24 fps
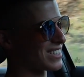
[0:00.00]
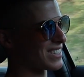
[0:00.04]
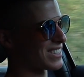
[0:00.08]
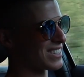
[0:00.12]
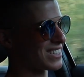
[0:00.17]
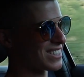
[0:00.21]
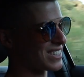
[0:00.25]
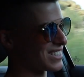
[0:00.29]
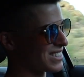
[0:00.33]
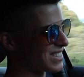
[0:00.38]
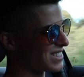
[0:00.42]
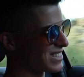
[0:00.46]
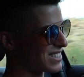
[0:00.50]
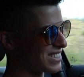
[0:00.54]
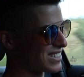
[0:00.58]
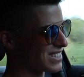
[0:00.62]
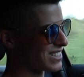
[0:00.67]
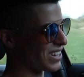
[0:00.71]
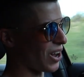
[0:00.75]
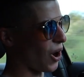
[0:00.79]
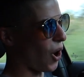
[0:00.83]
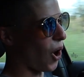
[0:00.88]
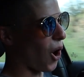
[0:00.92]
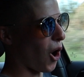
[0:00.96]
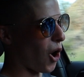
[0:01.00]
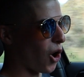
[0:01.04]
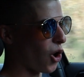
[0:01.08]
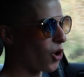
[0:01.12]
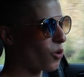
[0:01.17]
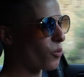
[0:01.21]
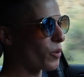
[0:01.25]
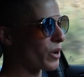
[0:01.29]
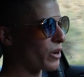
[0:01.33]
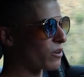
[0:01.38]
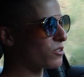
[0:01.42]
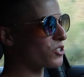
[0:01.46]
the
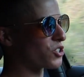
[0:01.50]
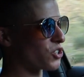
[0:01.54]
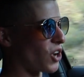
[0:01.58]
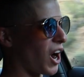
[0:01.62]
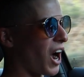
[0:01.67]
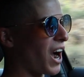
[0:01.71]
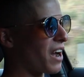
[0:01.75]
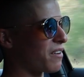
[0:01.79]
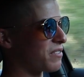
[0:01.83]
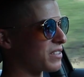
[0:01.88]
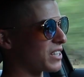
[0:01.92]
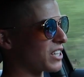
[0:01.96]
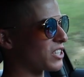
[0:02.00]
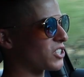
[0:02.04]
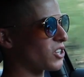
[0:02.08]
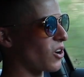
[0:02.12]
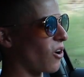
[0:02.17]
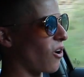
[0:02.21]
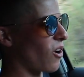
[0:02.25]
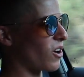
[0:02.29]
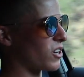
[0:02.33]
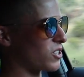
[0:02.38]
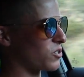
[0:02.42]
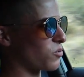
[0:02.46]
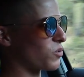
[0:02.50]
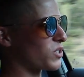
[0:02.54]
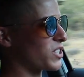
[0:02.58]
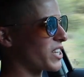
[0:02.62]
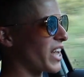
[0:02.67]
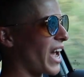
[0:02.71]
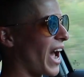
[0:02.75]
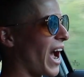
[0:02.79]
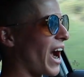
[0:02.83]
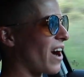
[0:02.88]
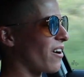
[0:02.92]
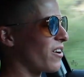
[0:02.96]
all-wheel drive in this car is what's
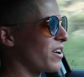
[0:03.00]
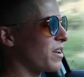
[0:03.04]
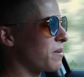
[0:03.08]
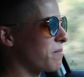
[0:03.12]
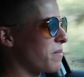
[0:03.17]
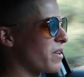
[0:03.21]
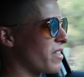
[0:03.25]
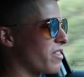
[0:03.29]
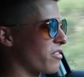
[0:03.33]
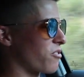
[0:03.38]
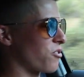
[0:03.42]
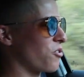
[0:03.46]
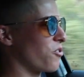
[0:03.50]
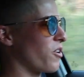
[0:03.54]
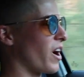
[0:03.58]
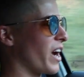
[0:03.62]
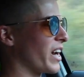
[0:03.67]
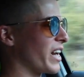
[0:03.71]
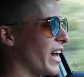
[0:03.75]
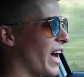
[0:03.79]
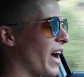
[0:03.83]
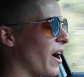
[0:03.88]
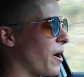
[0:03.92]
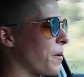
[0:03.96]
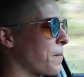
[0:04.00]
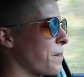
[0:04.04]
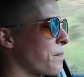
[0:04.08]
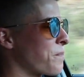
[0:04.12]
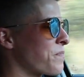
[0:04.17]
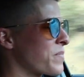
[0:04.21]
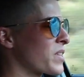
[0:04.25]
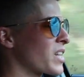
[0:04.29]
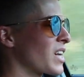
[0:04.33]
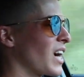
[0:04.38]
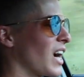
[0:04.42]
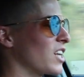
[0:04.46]
carrying me through right now.
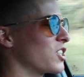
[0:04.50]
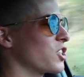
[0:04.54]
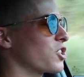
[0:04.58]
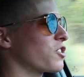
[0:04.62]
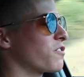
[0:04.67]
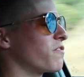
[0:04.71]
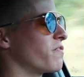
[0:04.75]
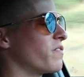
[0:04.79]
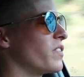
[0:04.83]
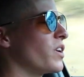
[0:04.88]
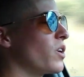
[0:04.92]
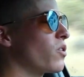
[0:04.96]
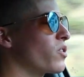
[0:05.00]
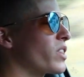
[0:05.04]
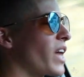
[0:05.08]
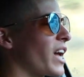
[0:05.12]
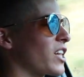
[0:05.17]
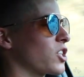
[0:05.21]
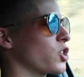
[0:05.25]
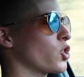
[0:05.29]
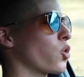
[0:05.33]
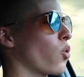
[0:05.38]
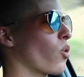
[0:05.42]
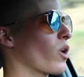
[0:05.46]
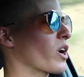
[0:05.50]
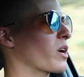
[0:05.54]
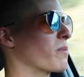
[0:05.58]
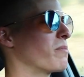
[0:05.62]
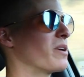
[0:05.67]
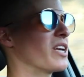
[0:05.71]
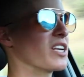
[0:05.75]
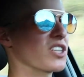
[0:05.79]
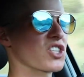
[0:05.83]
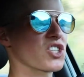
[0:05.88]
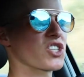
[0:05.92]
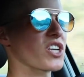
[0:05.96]
I just feel that torque
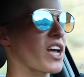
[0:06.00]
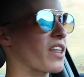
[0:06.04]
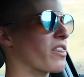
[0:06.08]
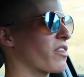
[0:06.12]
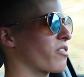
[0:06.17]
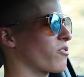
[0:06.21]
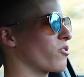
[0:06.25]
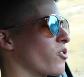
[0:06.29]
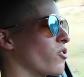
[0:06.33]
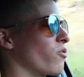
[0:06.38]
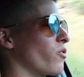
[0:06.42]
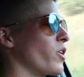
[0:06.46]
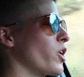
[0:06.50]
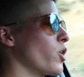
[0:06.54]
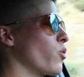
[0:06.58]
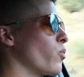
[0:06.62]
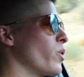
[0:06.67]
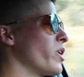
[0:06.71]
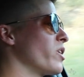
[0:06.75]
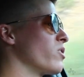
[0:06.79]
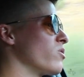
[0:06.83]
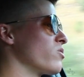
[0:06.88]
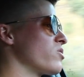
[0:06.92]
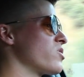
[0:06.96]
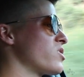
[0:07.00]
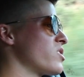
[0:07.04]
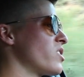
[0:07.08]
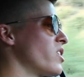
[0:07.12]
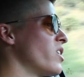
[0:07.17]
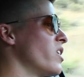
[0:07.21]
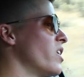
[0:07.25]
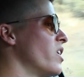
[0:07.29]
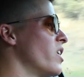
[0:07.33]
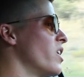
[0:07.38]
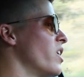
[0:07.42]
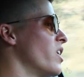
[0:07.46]
being sent the rear wheels.
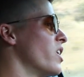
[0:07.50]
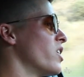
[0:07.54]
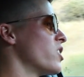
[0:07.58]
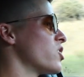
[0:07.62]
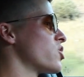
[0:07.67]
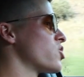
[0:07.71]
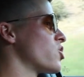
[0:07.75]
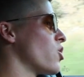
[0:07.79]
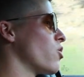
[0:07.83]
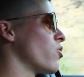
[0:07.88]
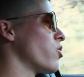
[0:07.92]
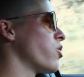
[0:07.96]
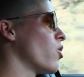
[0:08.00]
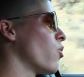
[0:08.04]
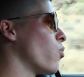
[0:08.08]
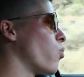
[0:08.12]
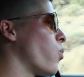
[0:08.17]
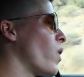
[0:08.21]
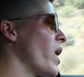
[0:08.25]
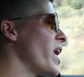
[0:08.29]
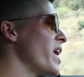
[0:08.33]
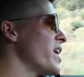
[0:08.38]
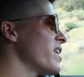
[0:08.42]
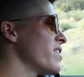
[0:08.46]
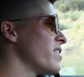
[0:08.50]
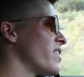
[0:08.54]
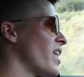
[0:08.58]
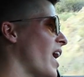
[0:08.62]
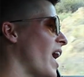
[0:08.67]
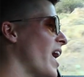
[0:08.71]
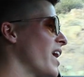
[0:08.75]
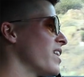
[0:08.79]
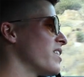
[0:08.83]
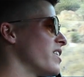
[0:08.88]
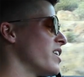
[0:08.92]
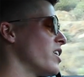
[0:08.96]
So the way
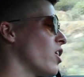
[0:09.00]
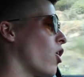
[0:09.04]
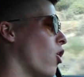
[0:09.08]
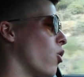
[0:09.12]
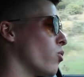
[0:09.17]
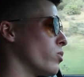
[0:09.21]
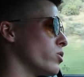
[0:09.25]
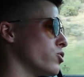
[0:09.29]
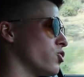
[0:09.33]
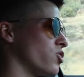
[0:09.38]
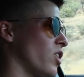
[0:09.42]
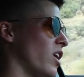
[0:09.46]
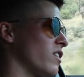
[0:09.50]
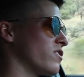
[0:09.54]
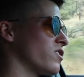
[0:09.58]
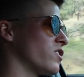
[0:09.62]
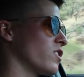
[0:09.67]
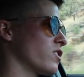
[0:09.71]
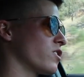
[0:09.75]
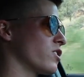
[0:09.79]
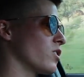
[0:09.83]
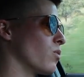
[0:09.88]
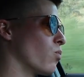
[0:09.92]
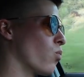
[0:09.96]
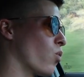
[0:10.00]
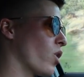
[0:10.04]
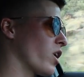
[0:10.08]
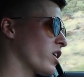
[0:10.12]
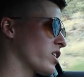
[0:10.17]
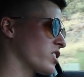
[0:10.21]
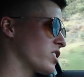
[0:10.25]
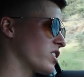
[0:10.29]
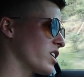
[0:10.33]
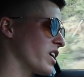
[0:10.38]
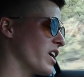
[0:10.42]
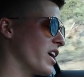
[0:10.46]
that the all-wheel drive system
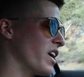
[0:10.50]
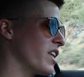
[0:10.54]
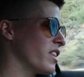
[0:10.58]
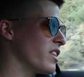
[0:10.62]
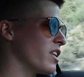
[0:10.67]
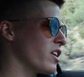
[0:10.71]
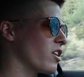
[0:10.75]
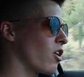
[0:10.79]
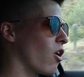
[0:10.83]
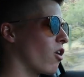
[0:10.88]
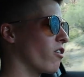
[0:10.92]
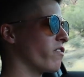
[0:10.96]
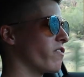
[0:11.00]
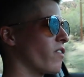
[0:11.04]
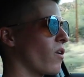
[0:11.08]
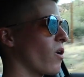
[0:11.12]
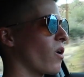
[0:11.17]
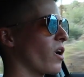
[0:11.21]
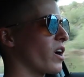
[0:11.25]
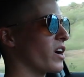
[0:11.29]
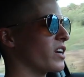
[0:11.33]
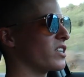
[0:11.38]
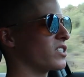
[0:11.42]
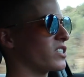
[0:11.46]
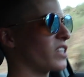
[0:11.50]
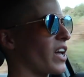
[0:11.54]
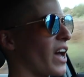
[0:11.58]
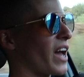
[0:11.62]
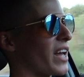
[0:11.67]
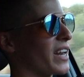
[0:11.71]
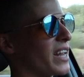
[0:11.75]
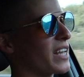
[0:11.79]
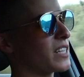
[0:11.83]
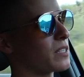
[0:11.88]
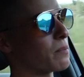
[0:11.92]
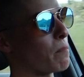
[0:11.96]
works in the Golf R is
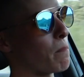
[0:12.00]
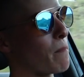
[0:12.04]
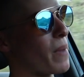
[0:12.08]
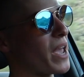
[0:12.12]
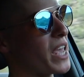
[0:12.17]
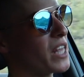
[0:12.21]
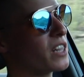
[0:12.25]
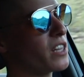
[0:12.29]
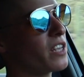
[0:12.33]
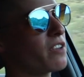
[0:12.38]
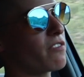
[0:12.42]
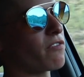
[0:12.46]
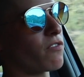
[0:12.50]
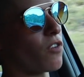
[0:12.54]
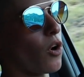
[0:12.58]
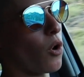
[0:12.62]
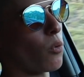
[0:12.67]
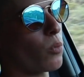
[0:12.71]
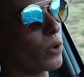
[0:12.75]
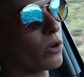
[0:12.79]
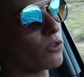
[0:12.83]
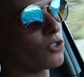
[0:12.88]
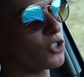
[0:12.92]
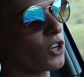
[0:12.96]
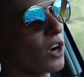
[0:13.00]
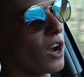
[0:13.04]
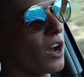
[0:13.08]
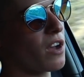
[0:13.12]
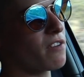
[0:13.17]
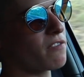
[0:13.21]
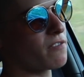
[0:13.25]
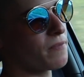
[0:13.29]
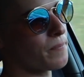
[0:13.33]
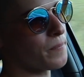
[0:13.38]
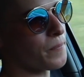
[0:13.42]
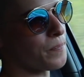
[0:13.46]
that it's mainly front-wheel
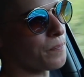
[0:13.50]
drive,